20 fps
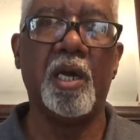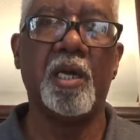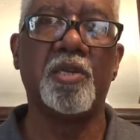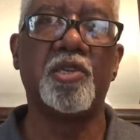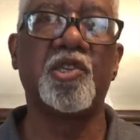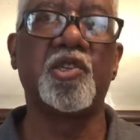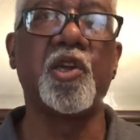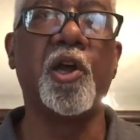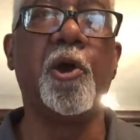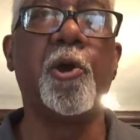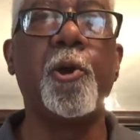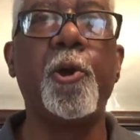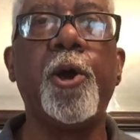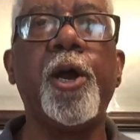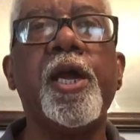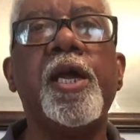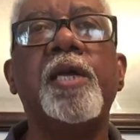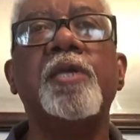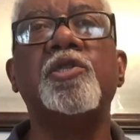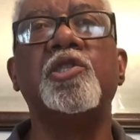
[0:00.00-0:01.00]

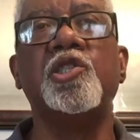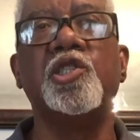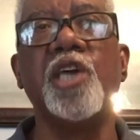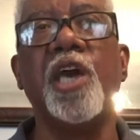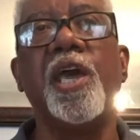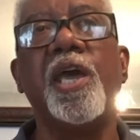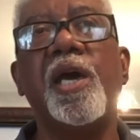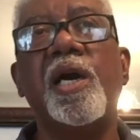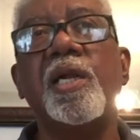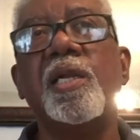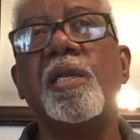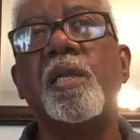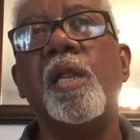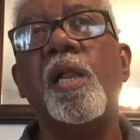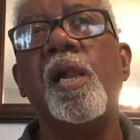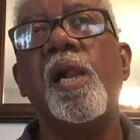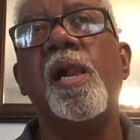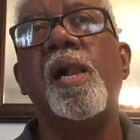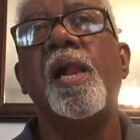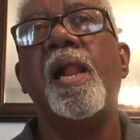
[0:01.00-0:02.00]
story to tell.
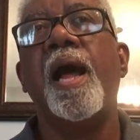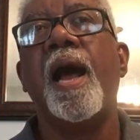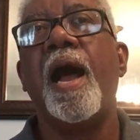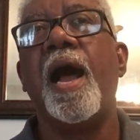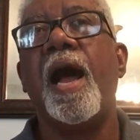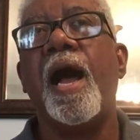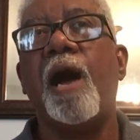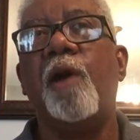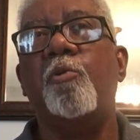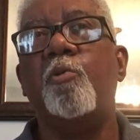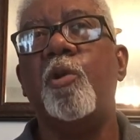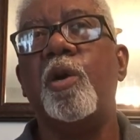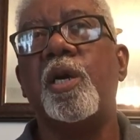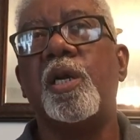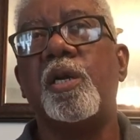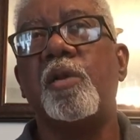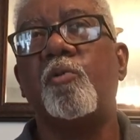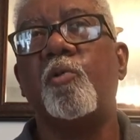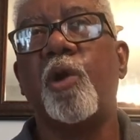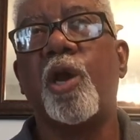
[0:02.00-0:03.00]
I
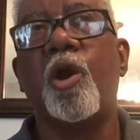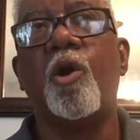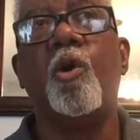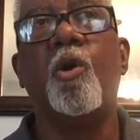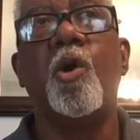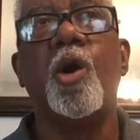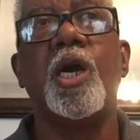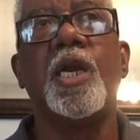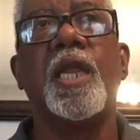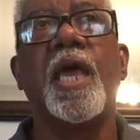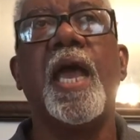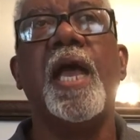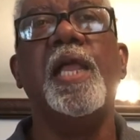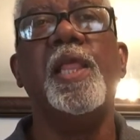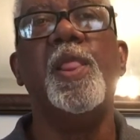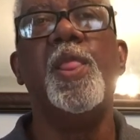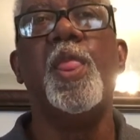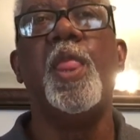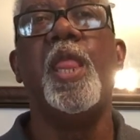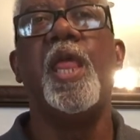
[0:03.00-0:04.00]
will record
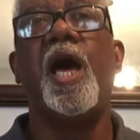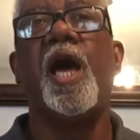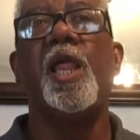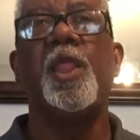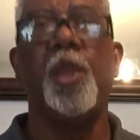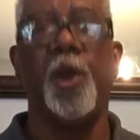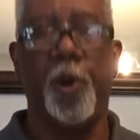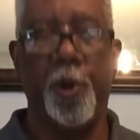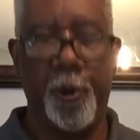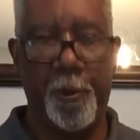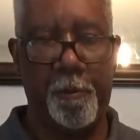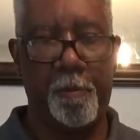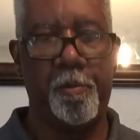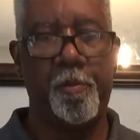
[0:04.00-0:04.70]
another